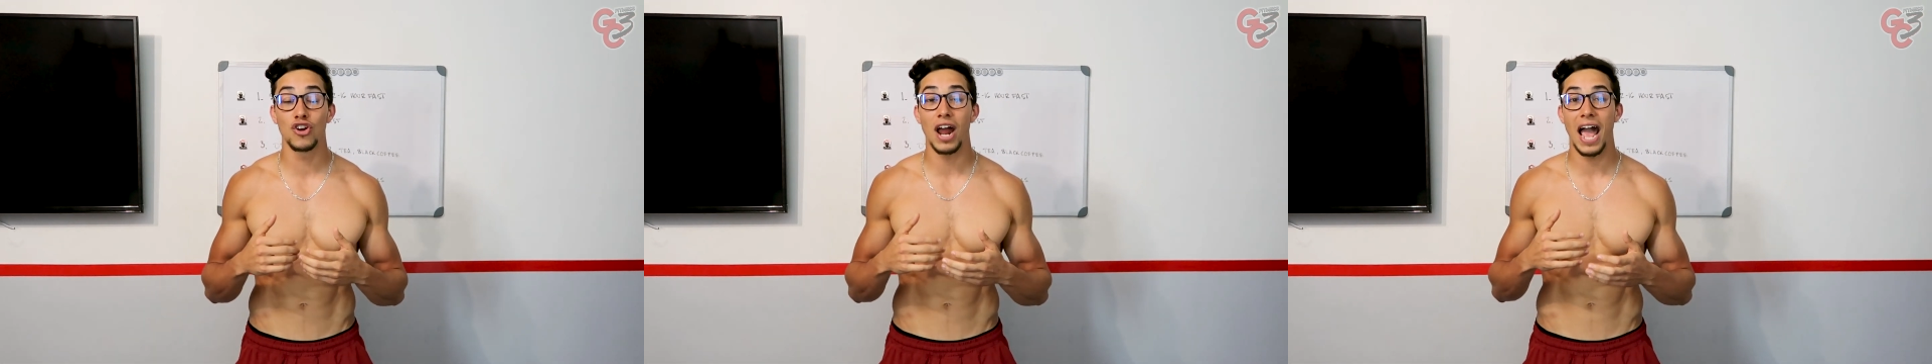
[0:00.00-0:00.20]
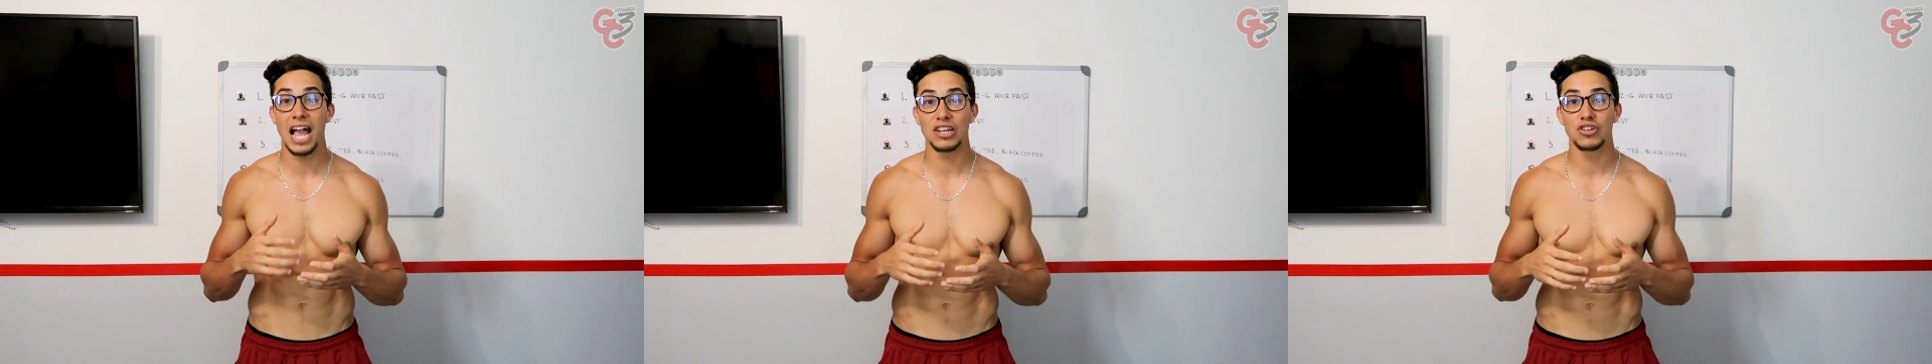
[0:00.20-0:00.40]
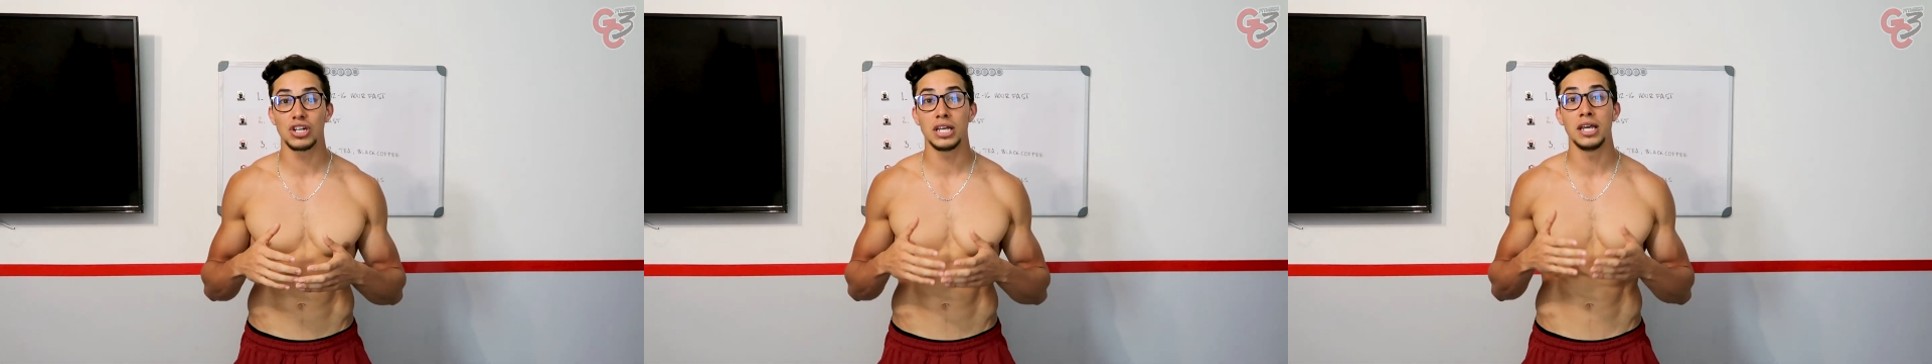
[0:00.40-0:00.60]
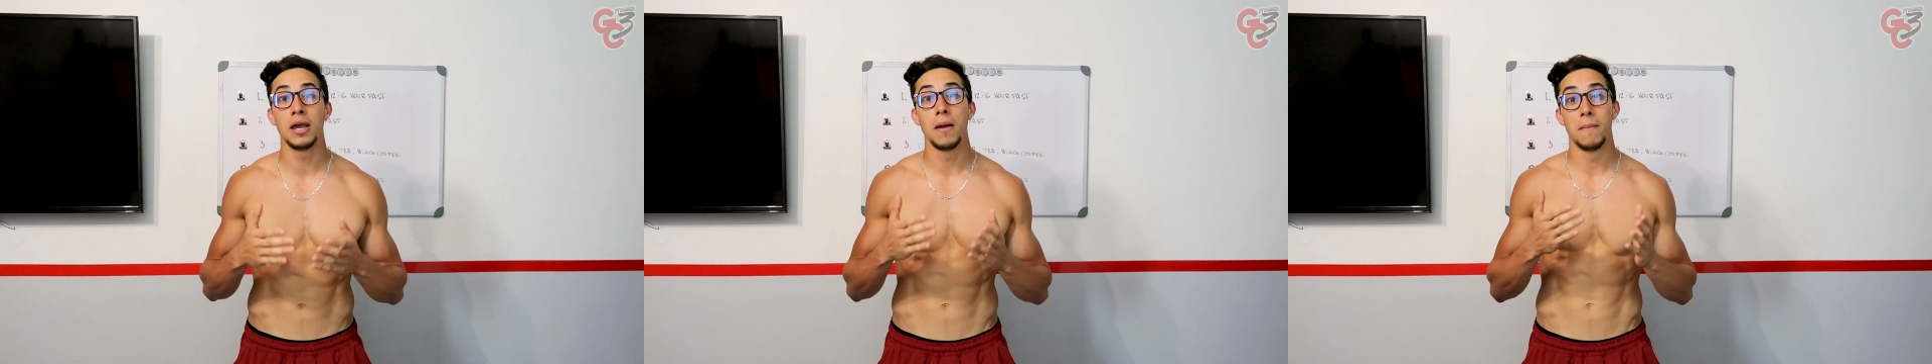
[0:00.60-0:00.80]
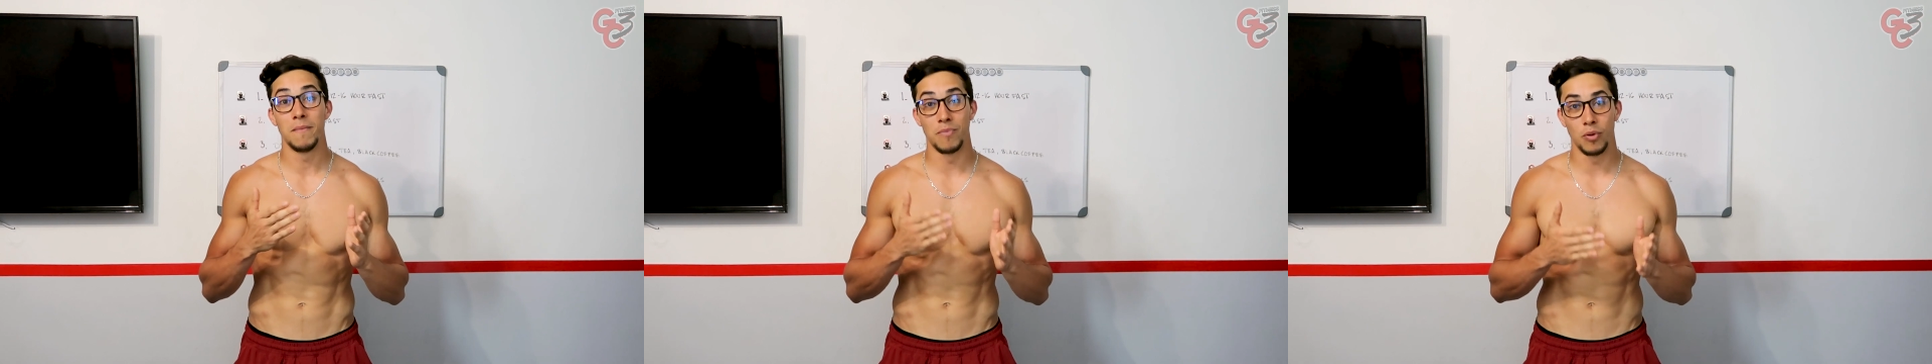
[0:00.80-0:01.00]
you're actually
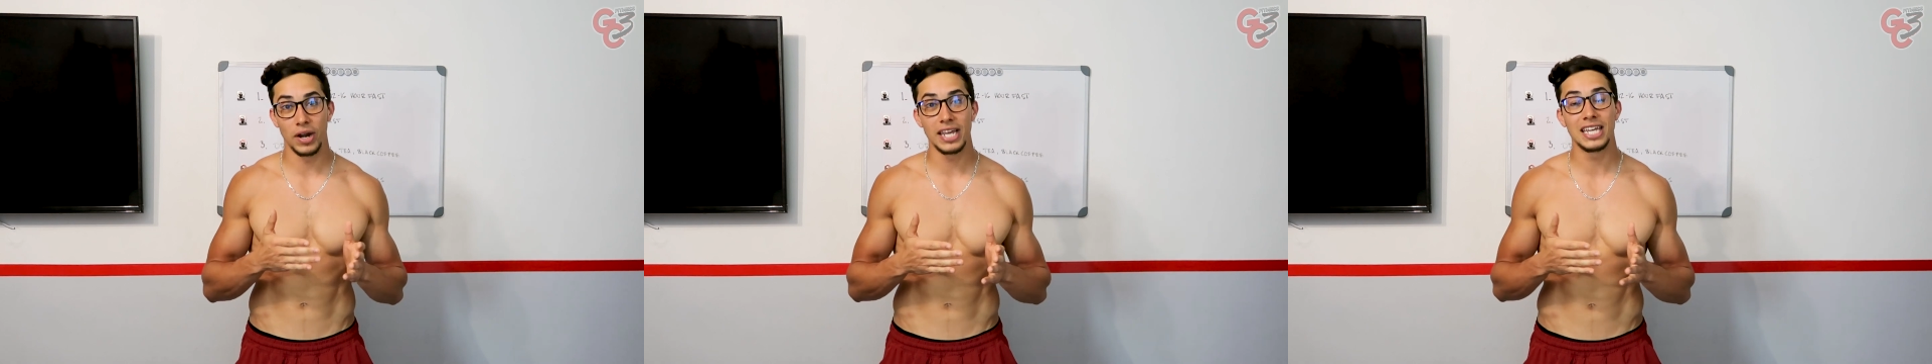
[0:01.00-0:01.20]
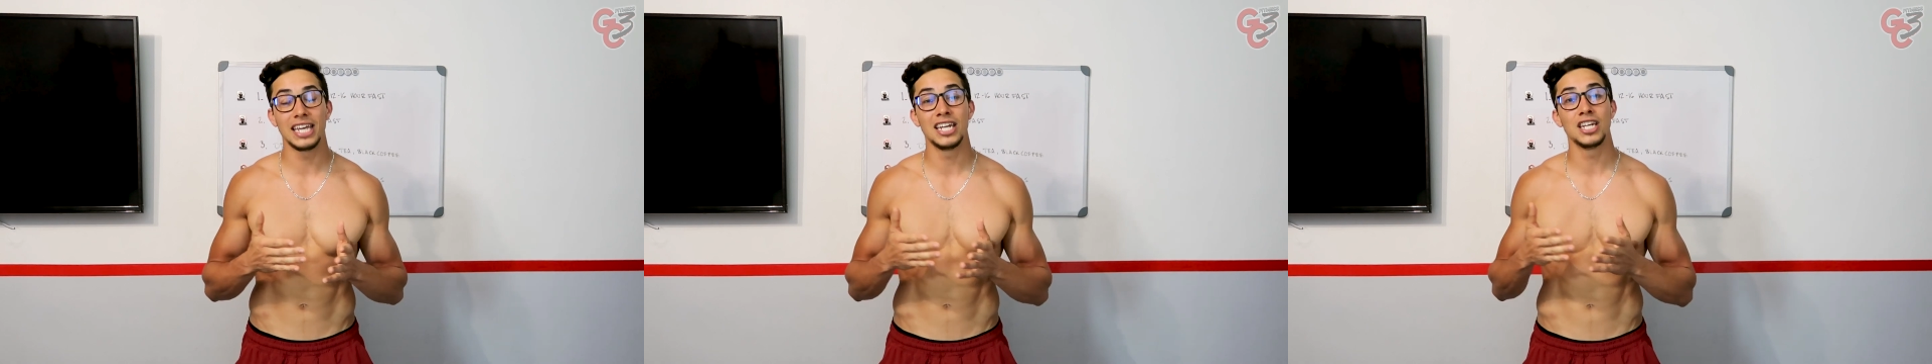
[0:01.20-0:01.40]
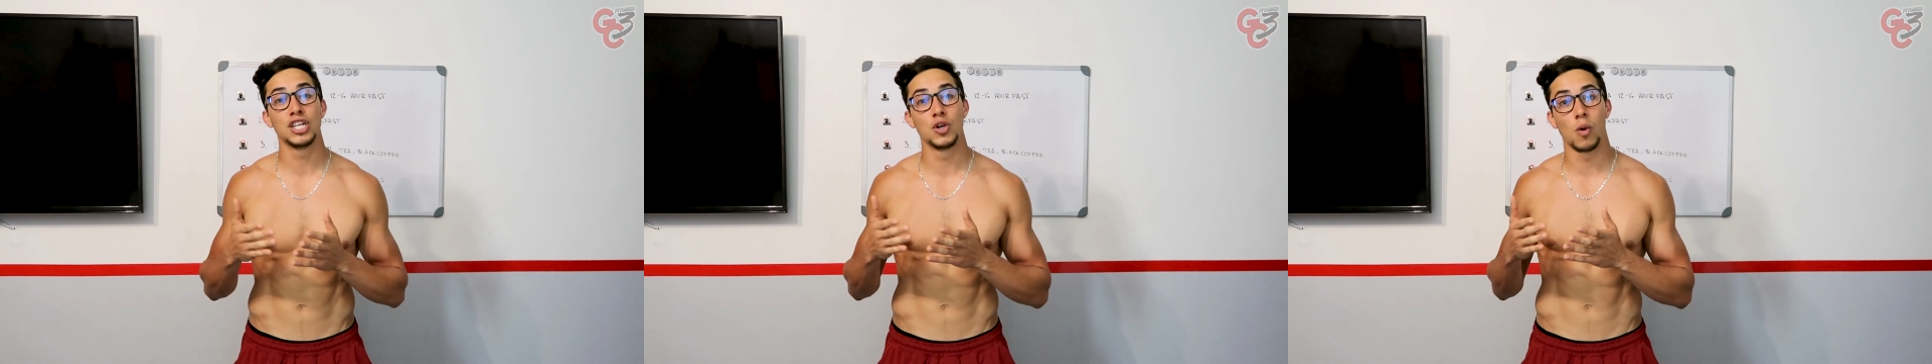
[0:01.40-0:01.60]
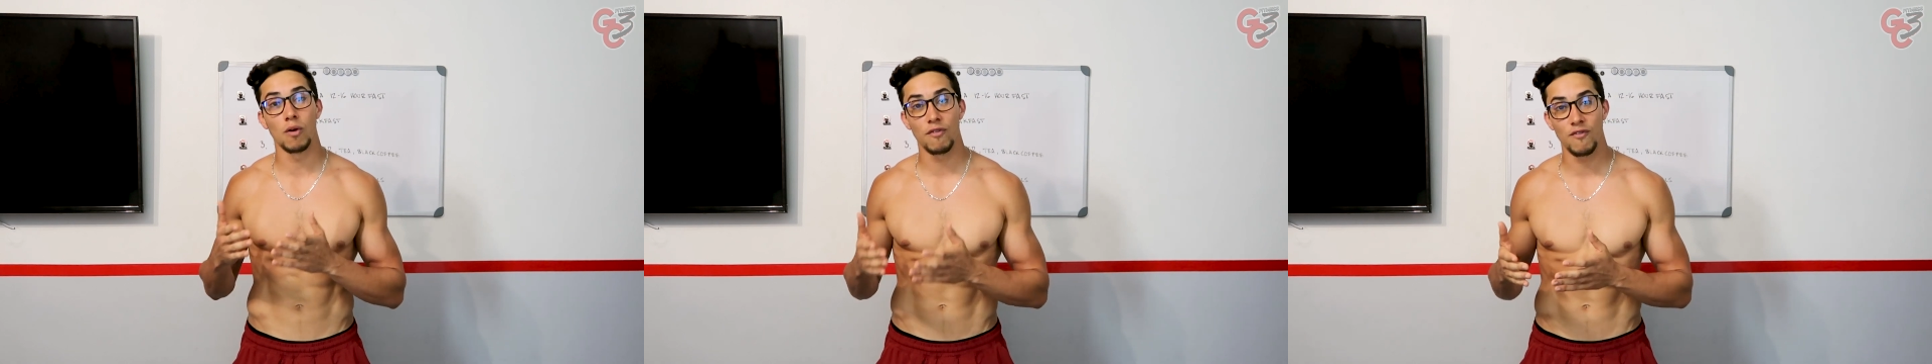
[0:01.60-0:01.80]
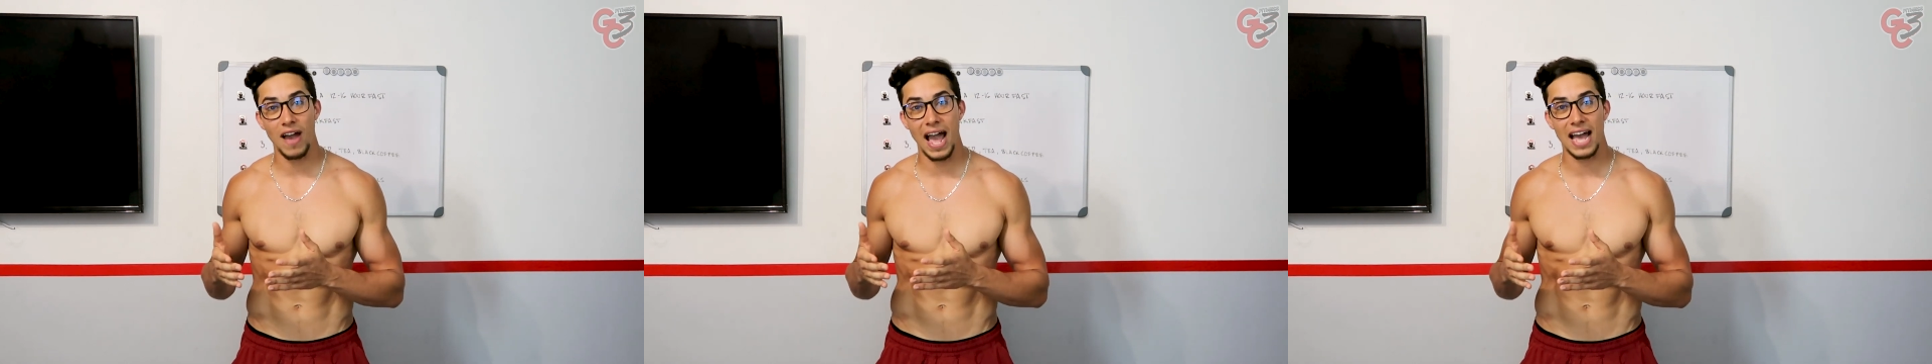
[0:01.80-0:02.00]
breaking
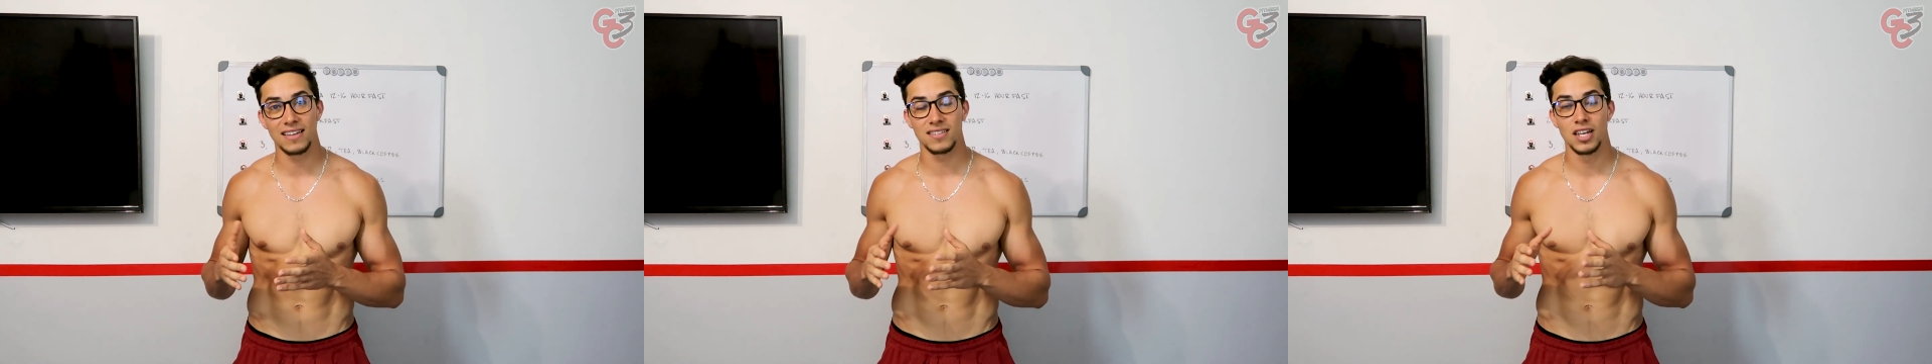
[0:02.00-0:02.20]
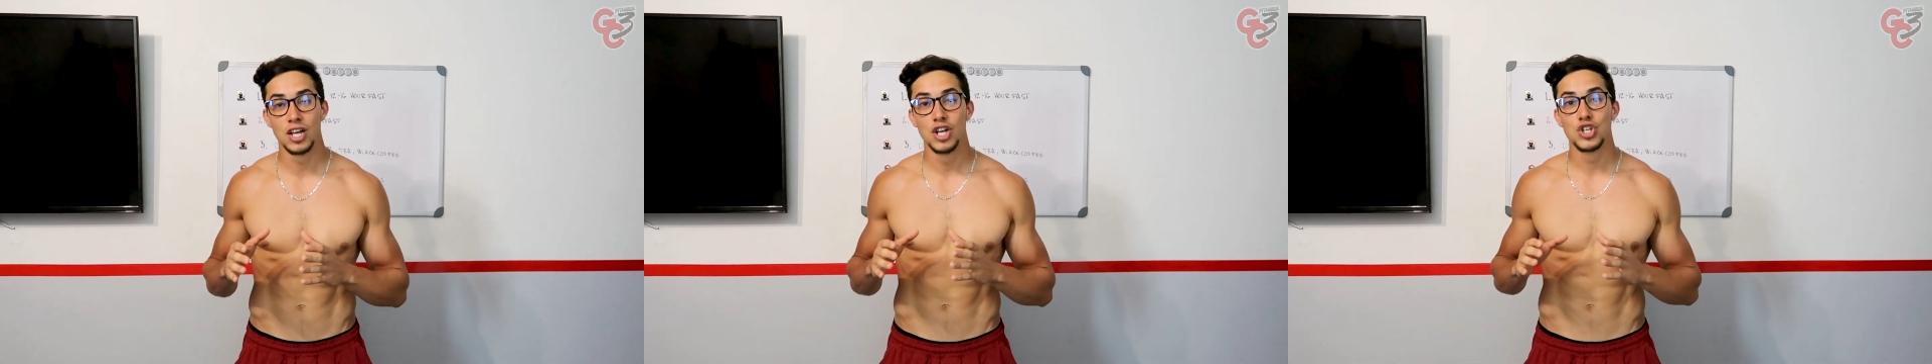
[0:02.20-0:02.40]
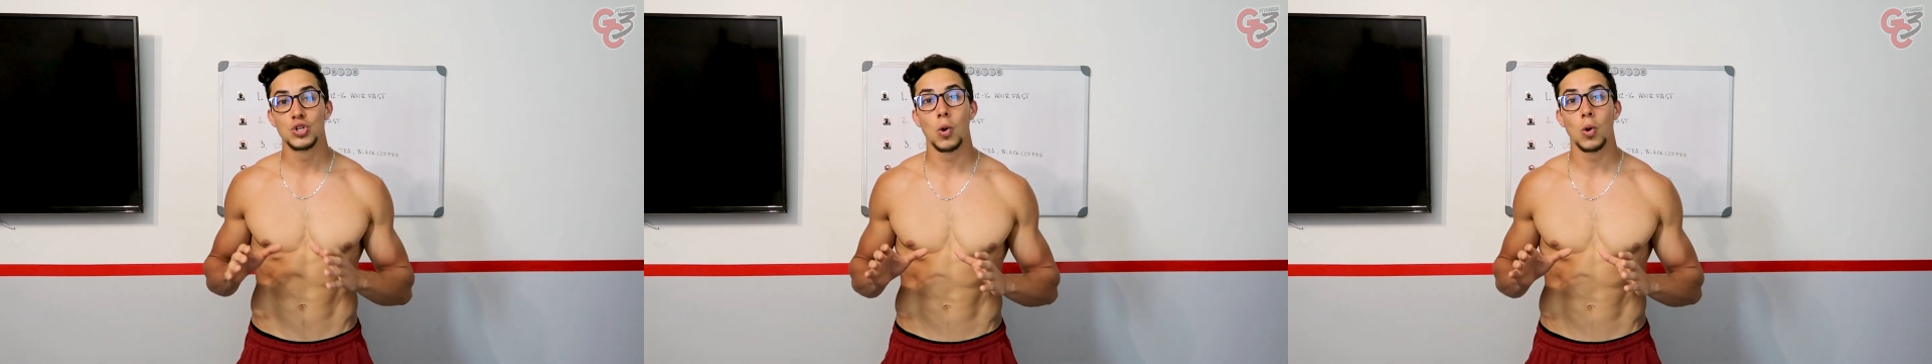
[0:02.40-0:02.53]
your fast.